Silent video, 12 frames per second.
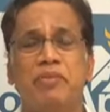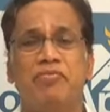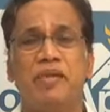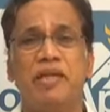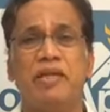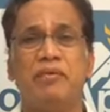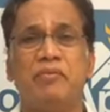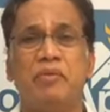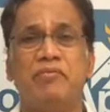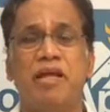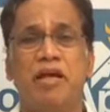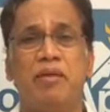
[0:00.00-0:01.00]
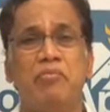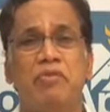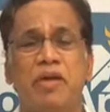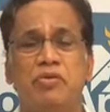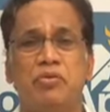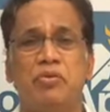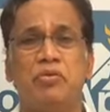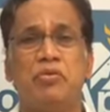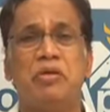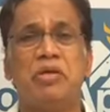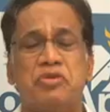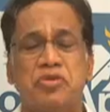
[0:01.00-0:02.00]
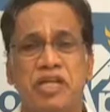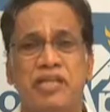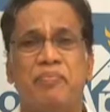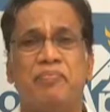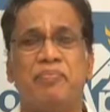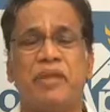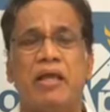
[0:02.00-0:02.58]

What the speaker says: If they come, we have to treat them.